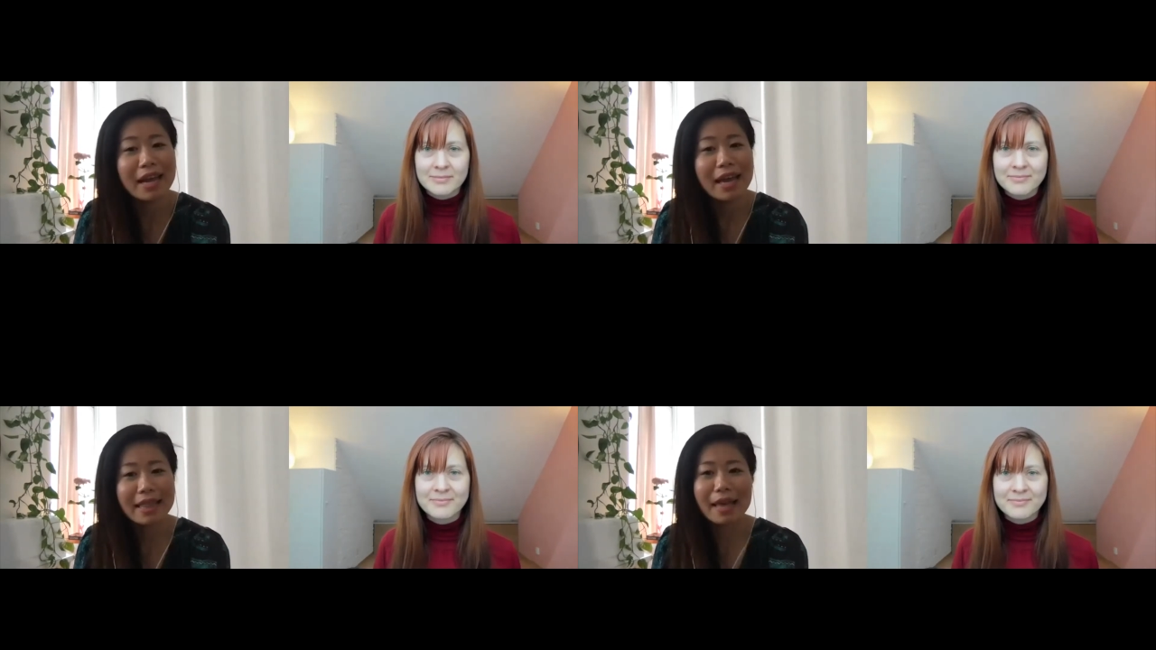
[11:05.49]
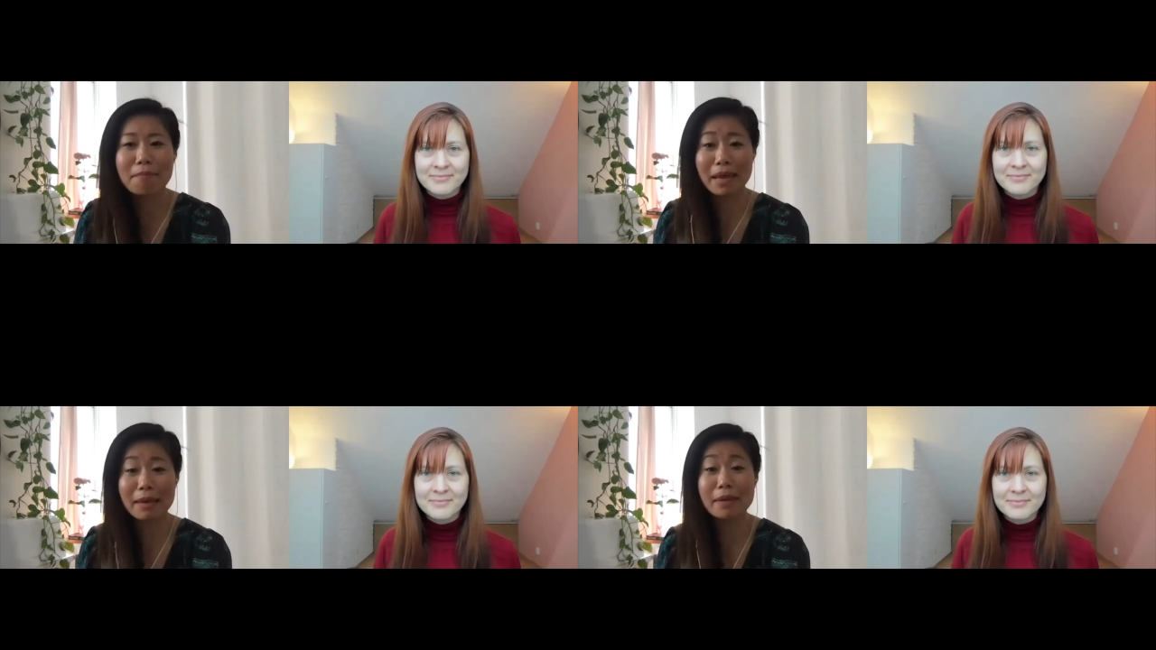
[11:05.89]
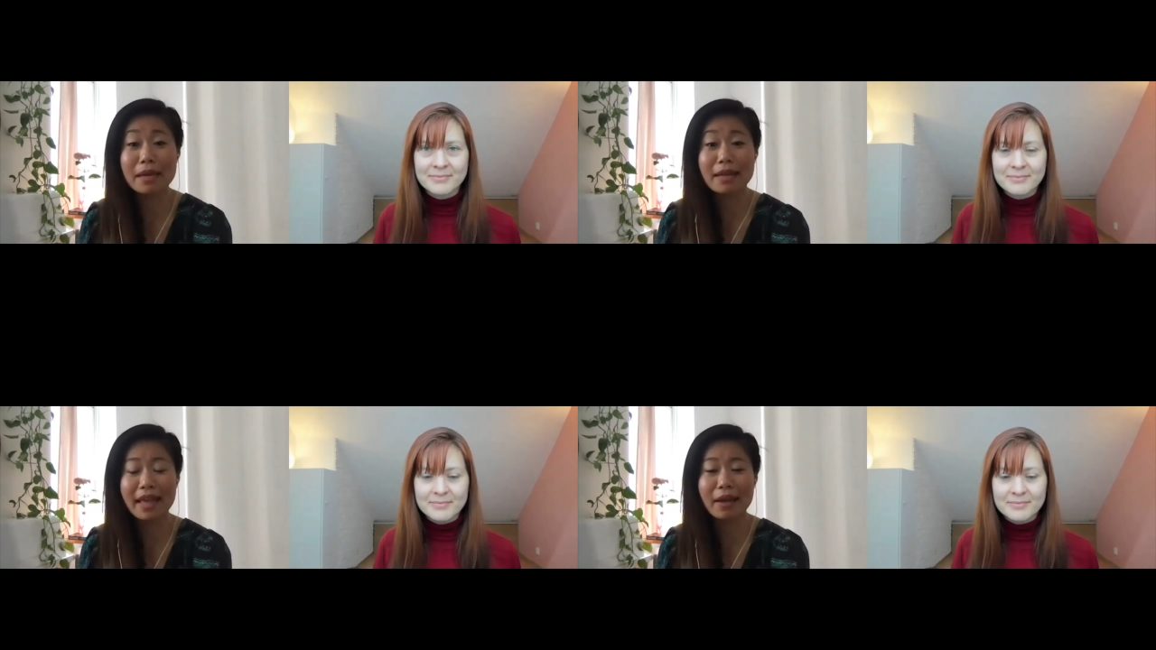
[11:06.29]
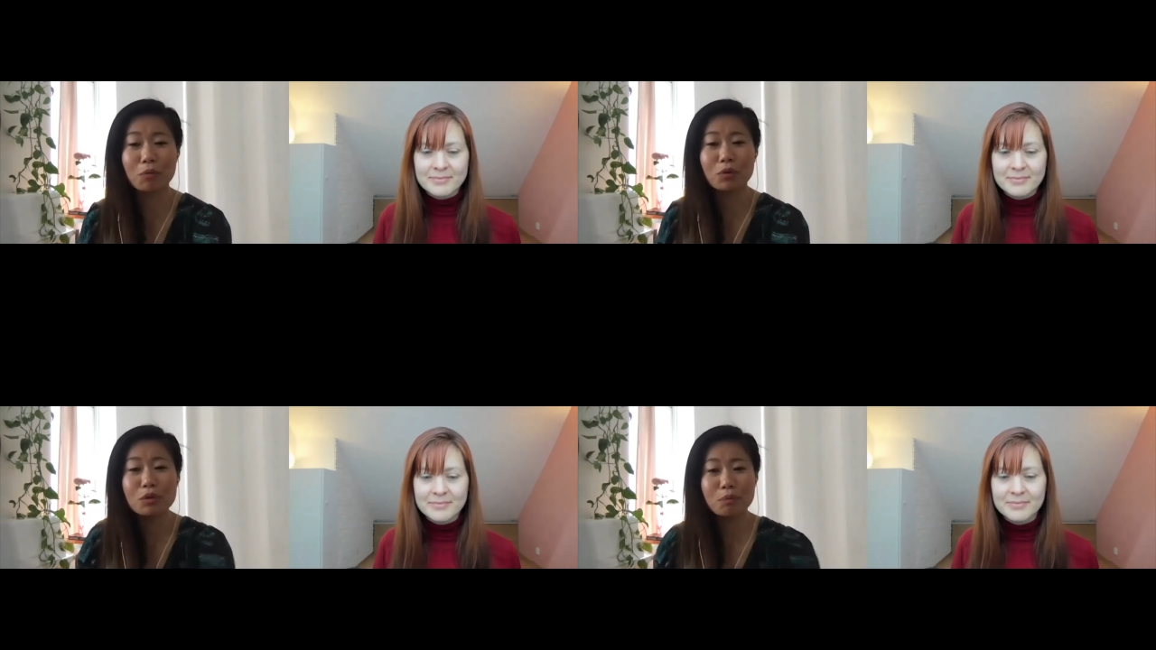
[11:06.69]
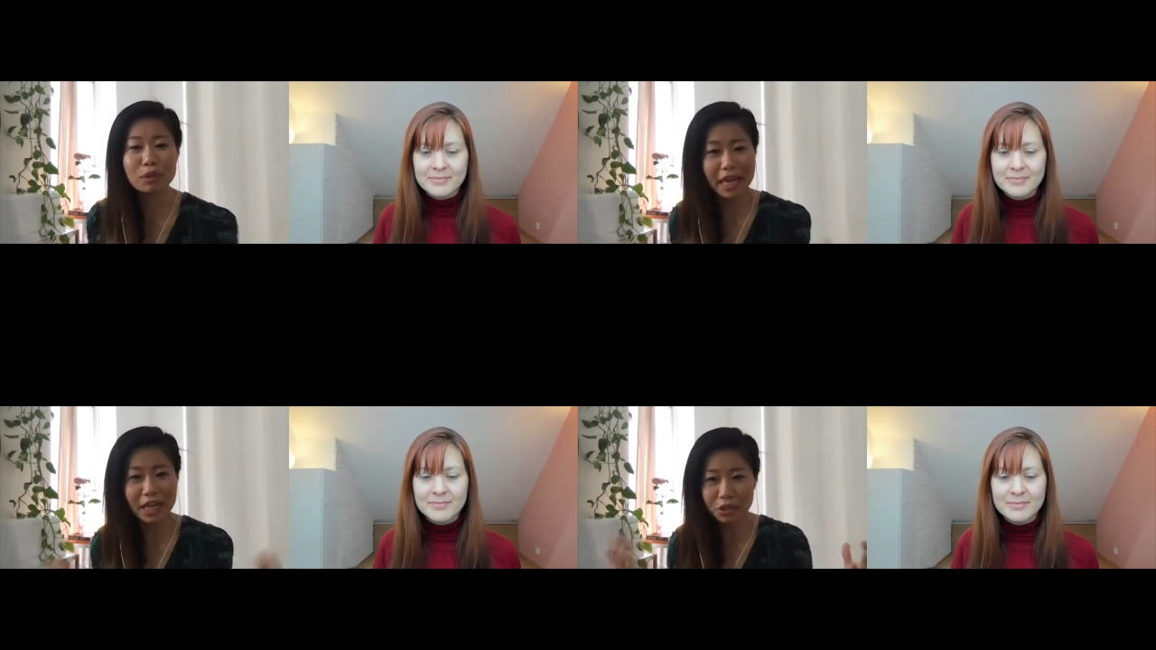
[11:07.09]
Speaker 1: then maybe they would
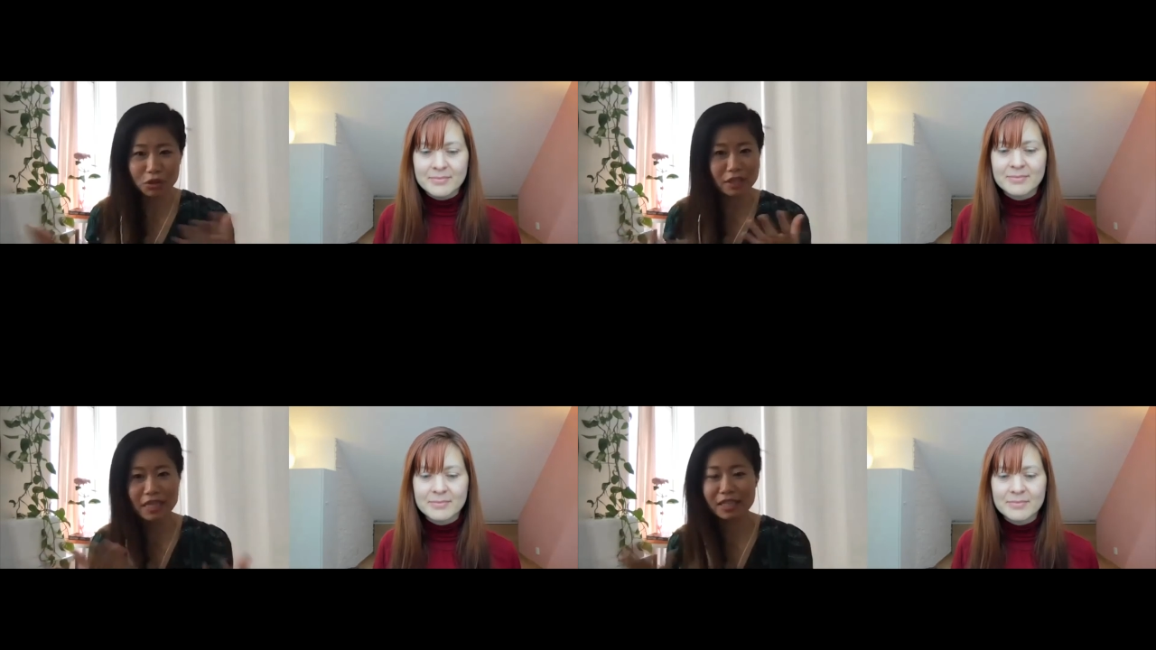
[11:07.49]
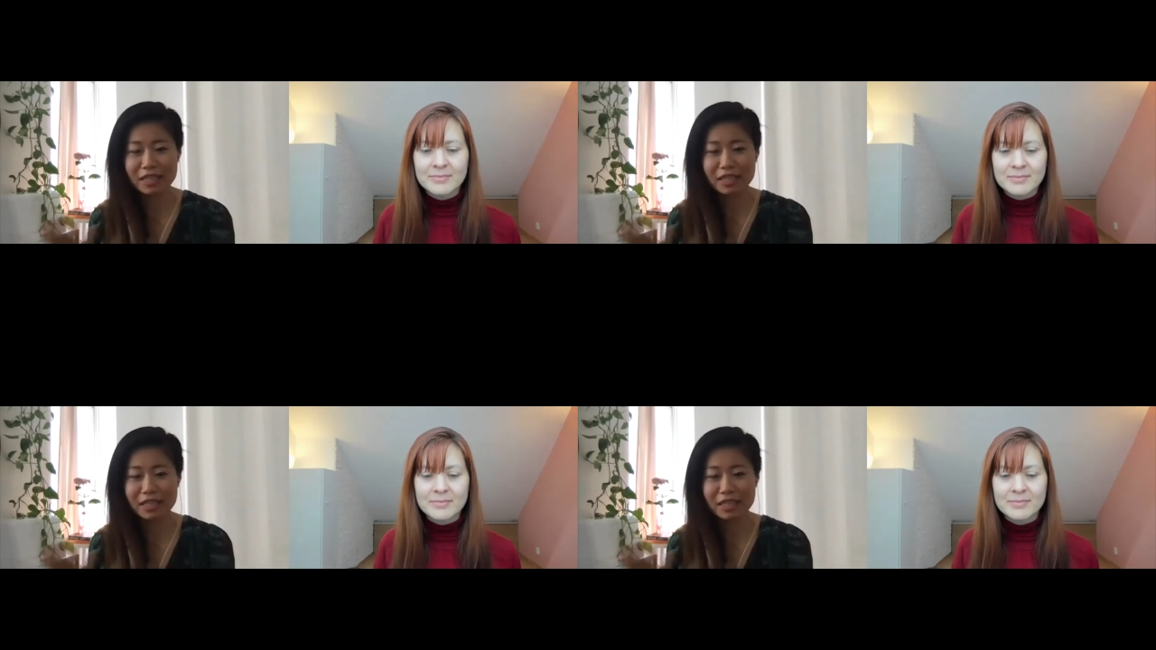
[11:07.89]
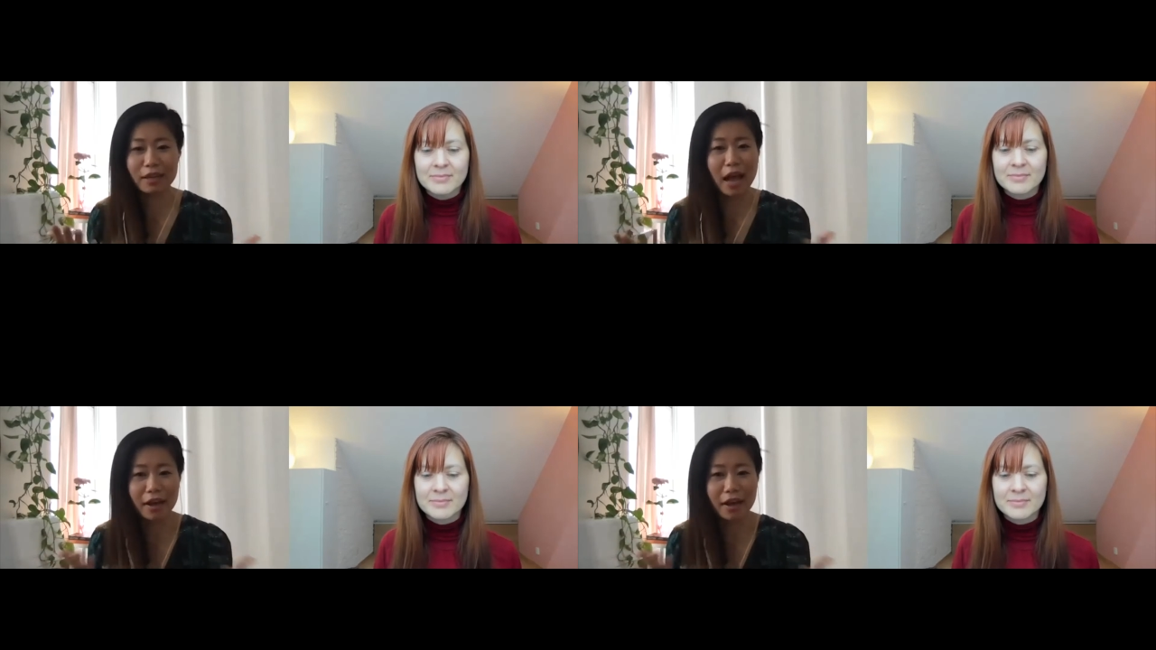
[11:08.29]
naturally just like,